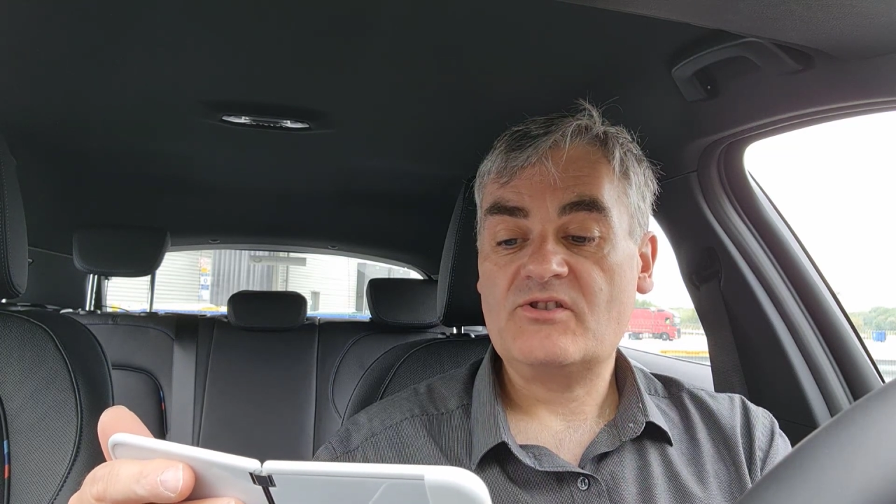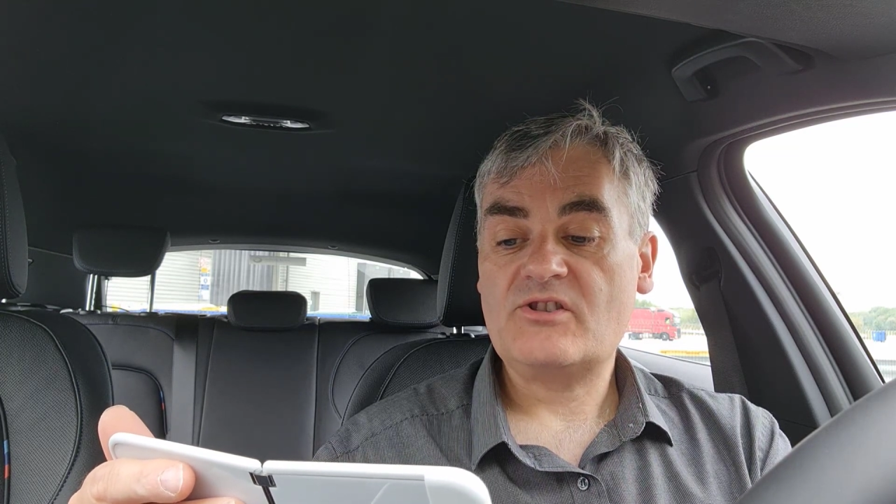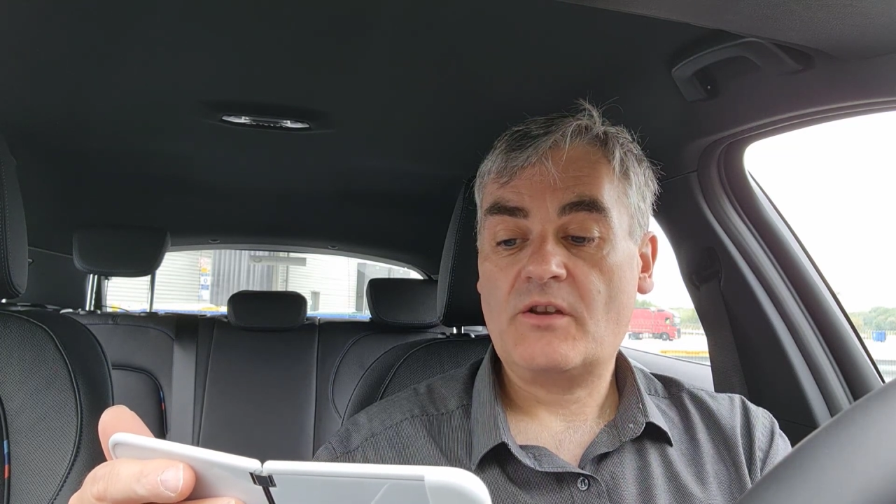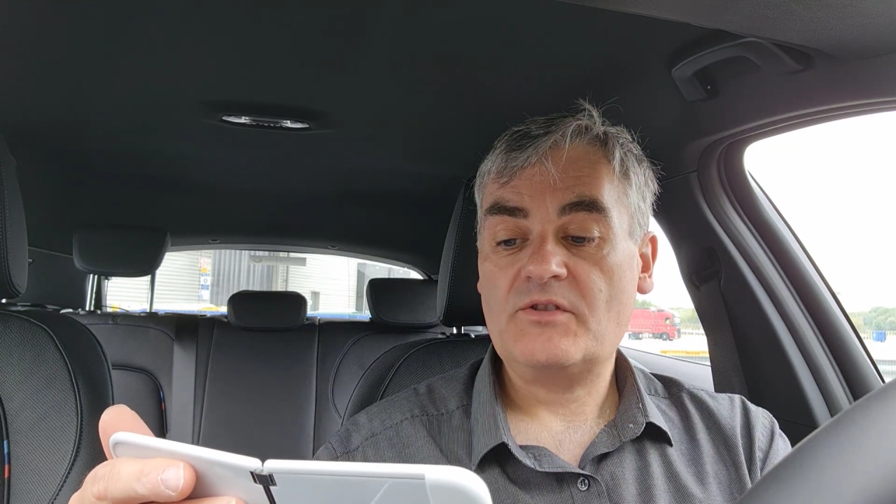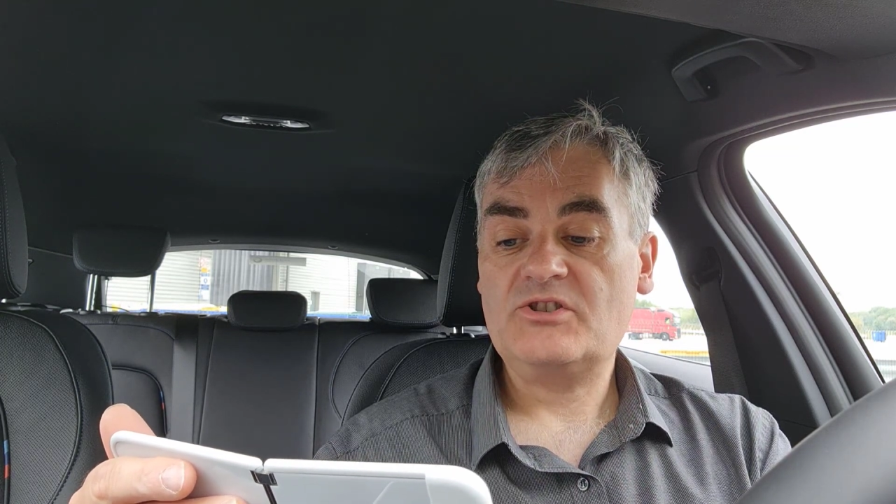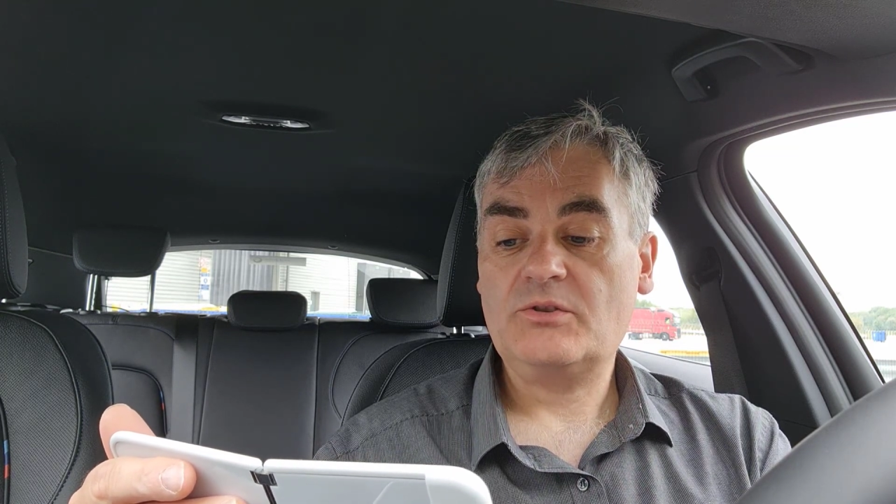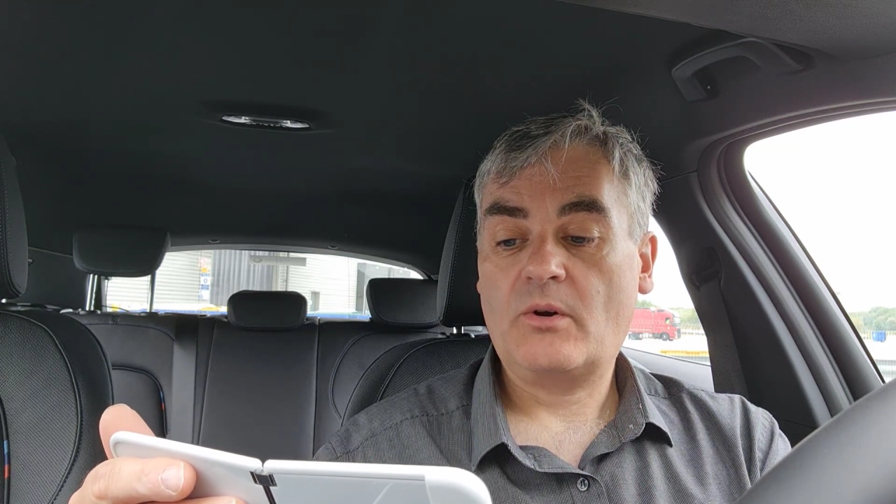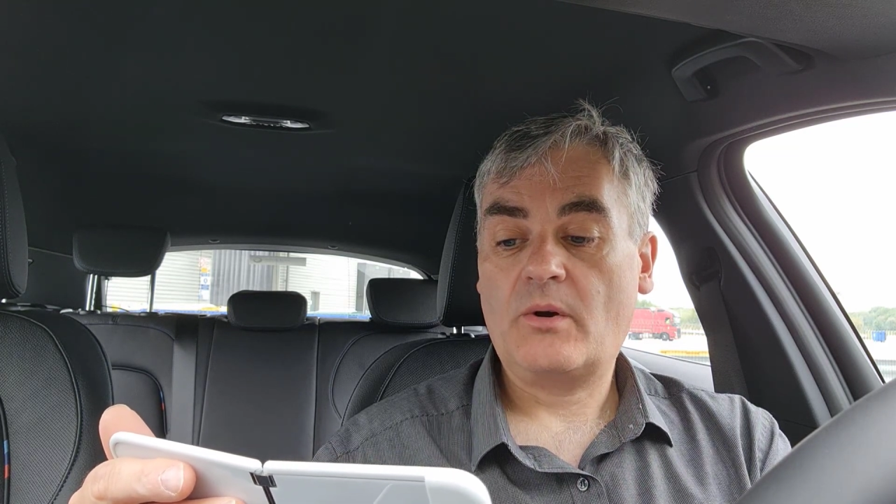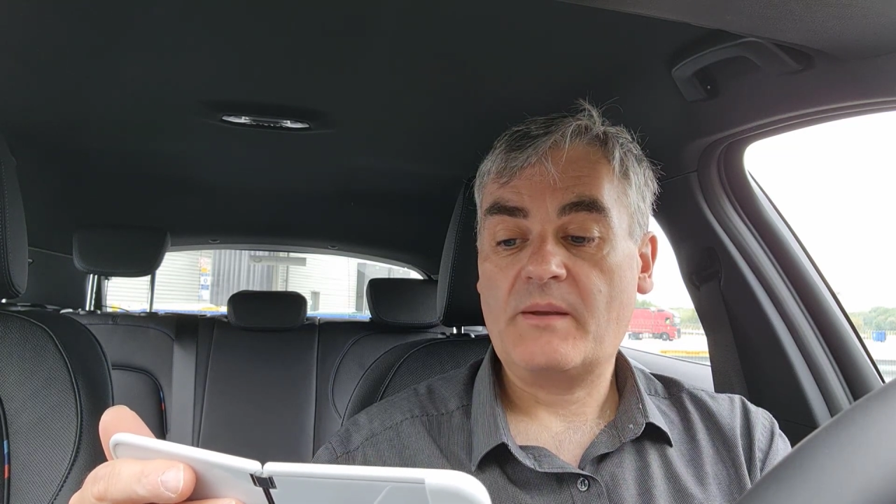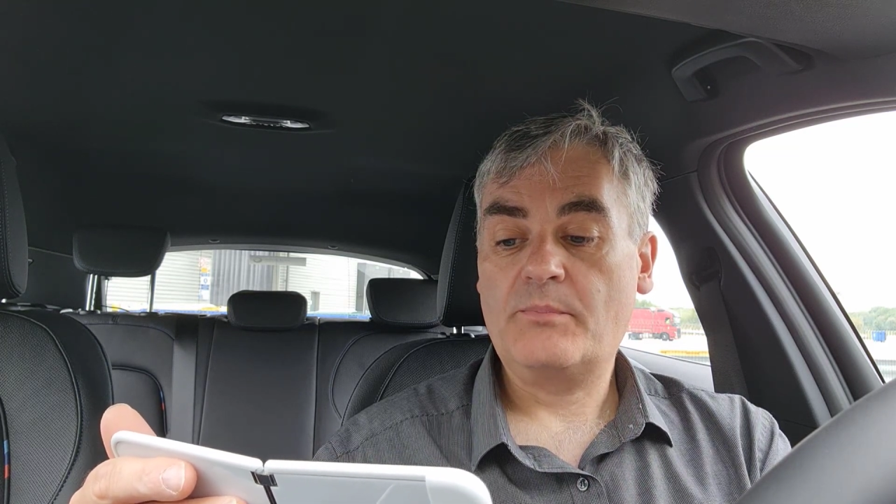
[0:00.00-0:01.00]
Surface
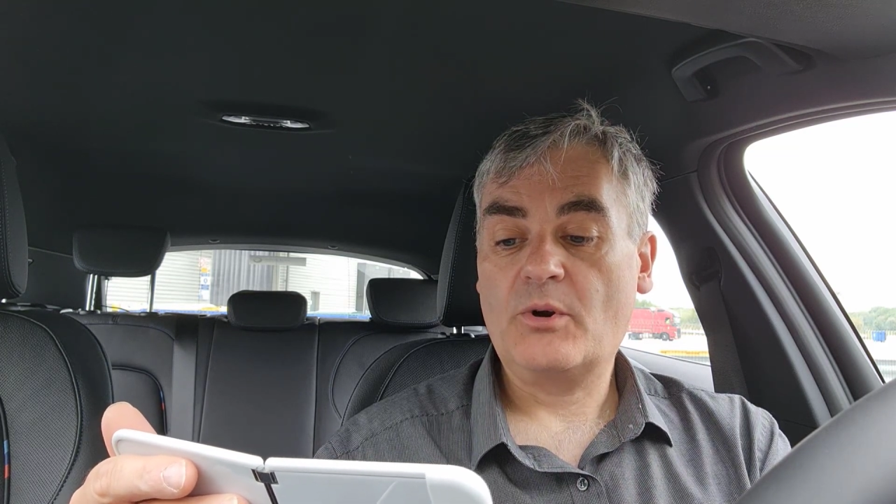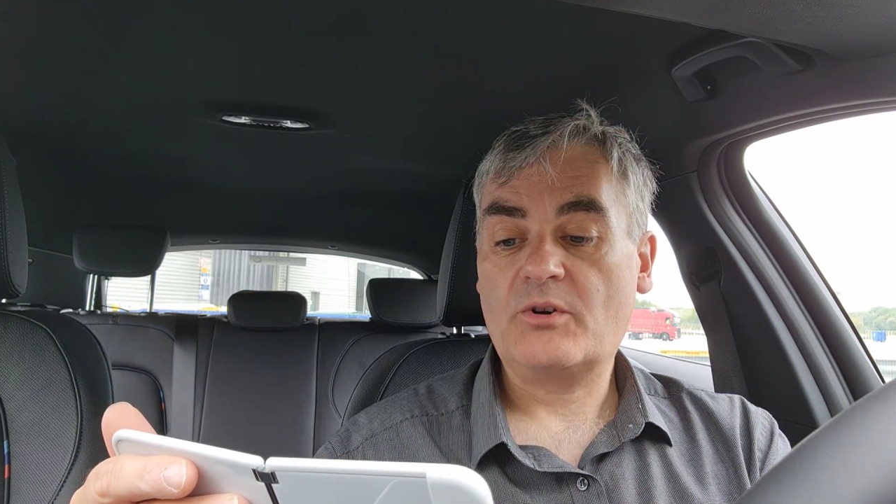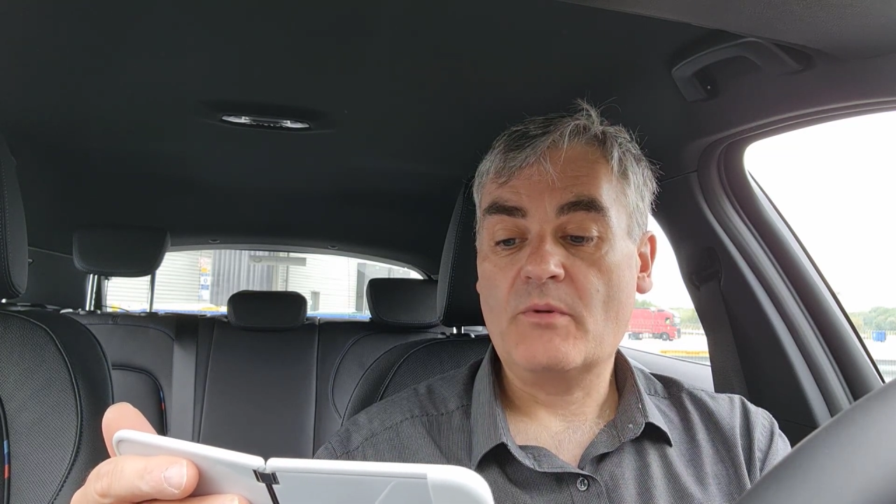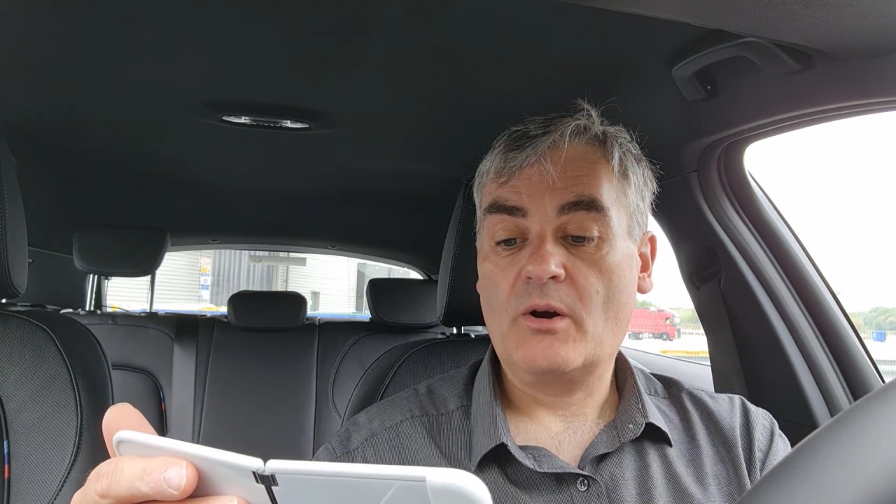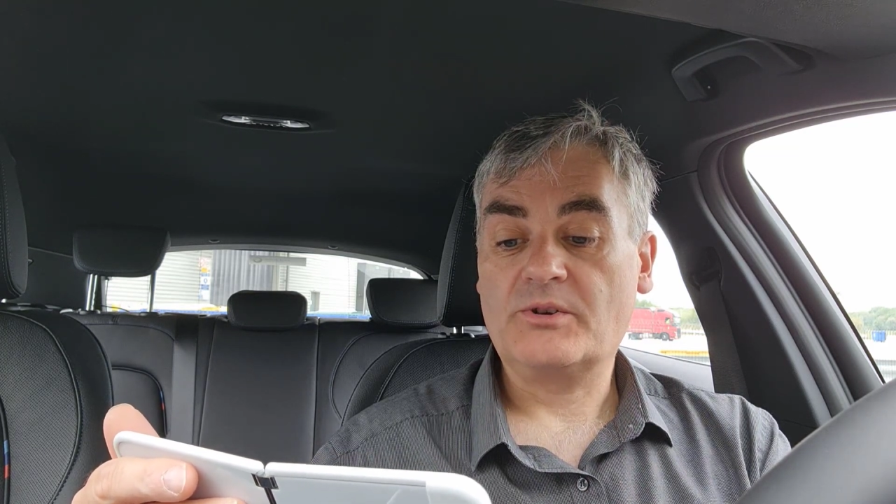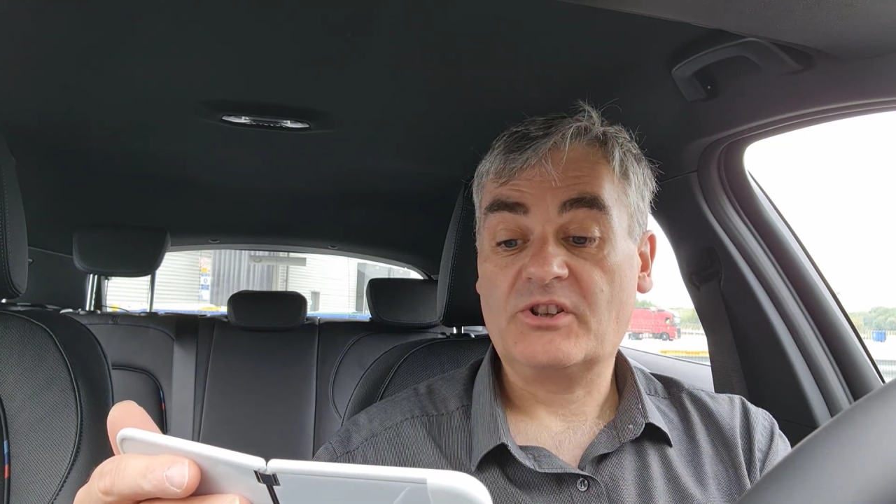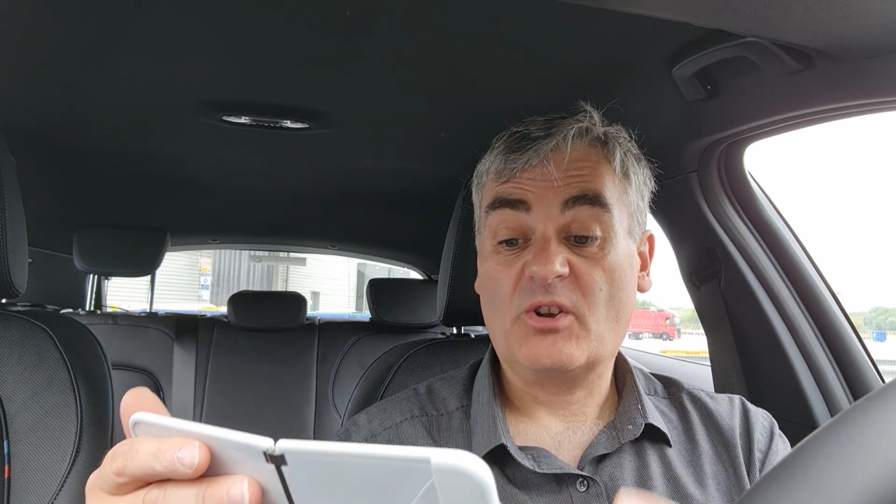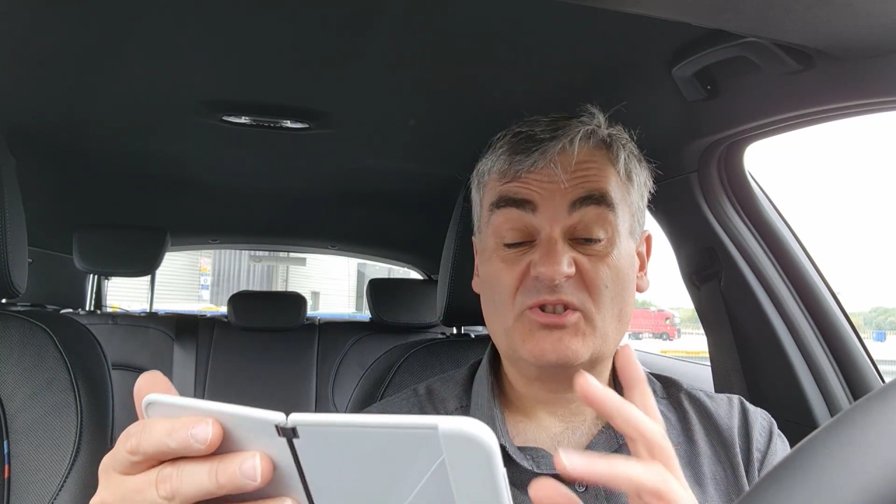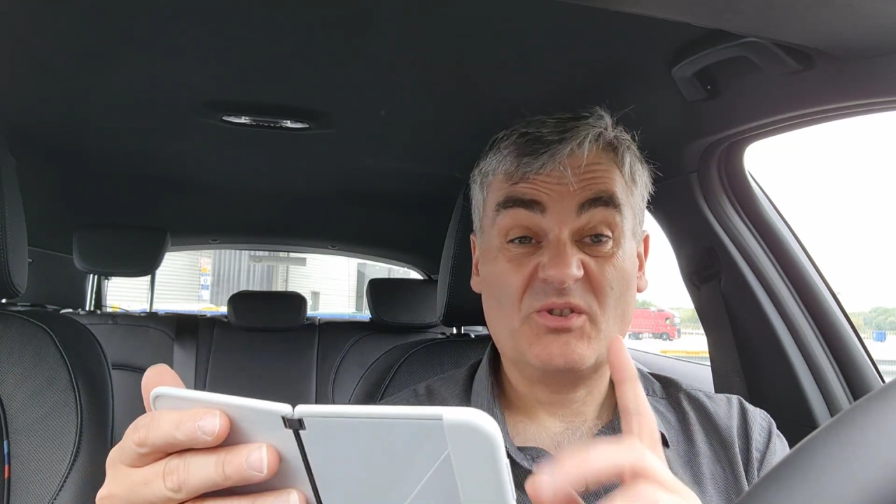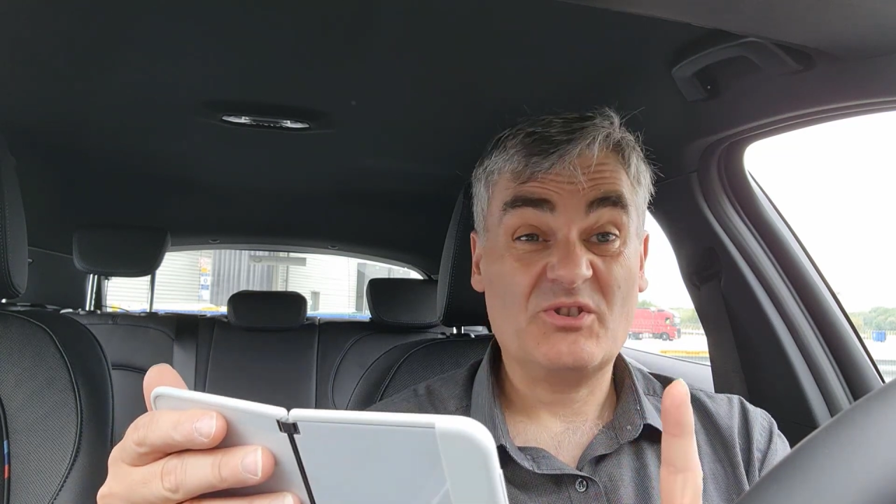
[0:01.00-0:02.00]
Duo in book mode and
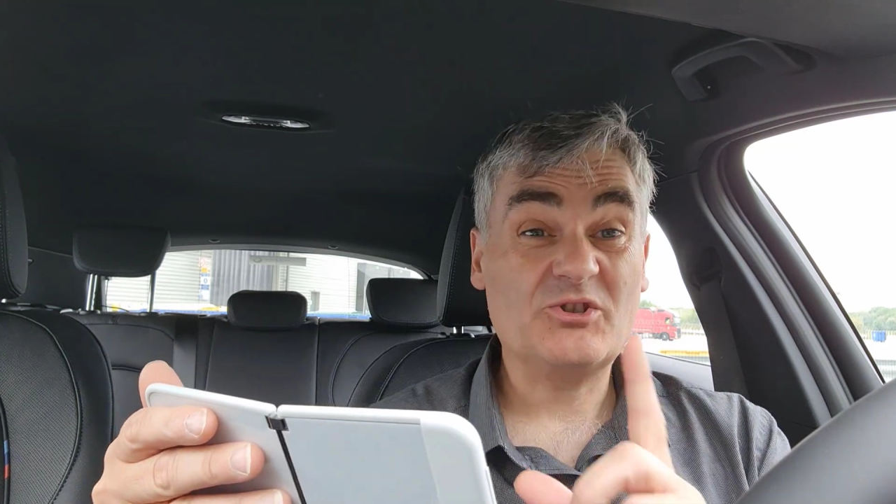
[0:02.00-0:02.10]
also the